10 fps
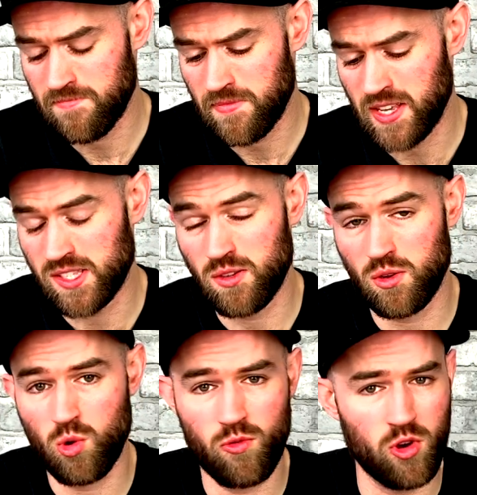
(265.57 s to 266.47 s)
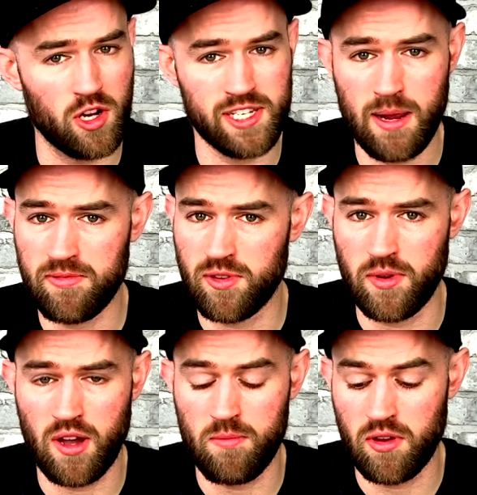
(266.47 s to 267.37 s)
There's not an awful lot of depth to
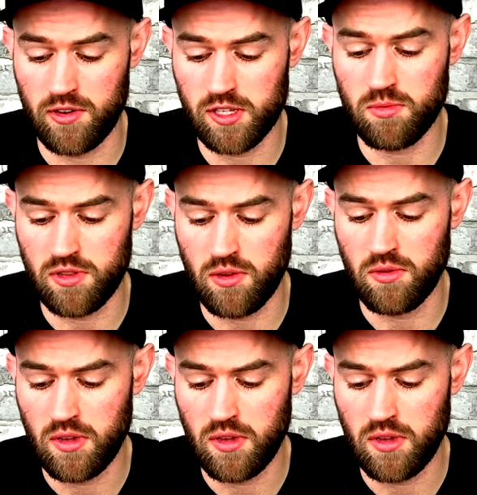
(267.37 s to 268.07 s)
it, I'll be honest with you.